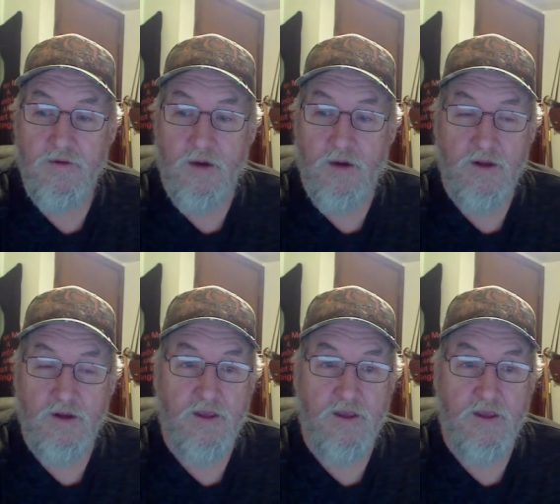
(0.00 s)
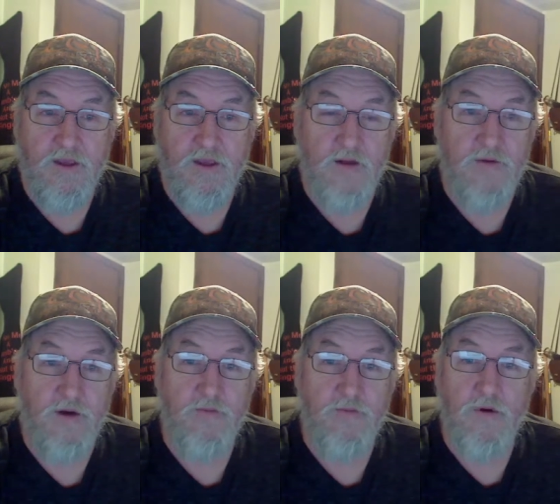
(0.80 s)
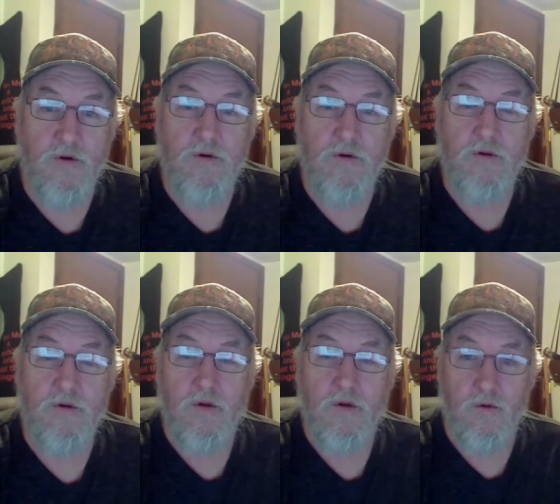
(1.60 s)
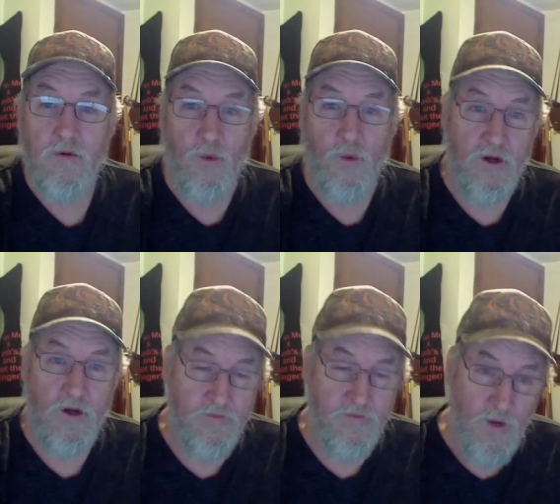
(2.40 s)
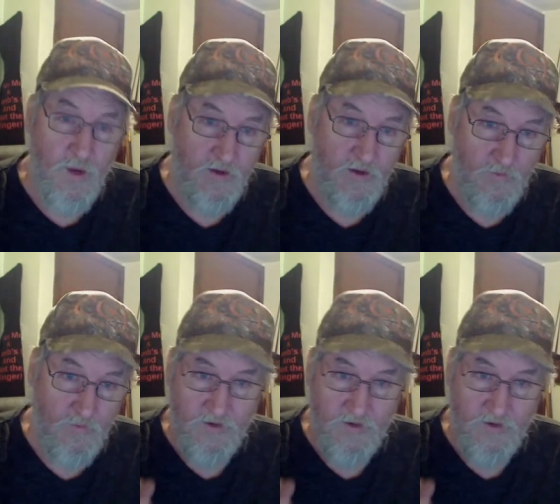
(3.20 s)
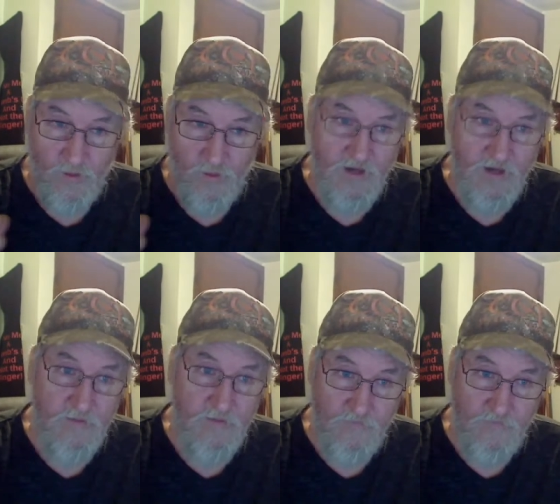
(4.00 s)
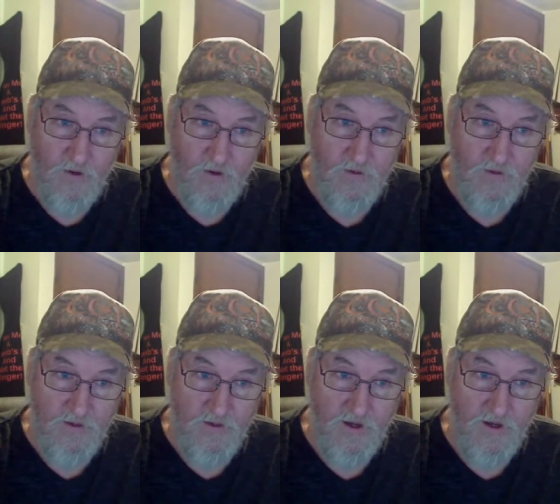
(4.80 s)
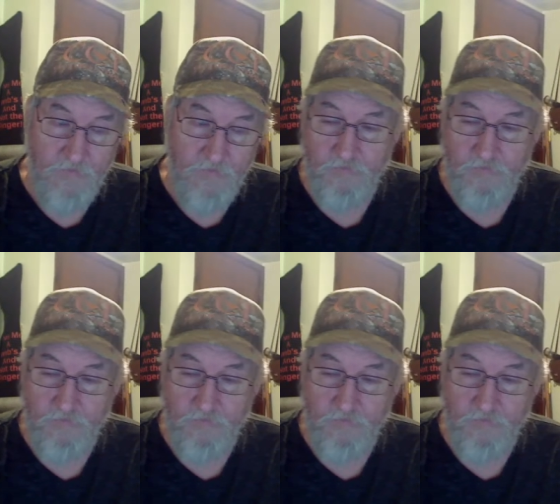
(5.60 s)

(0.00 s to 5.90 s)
I wanted to catch the hummingbird to where its wings are frozen in time.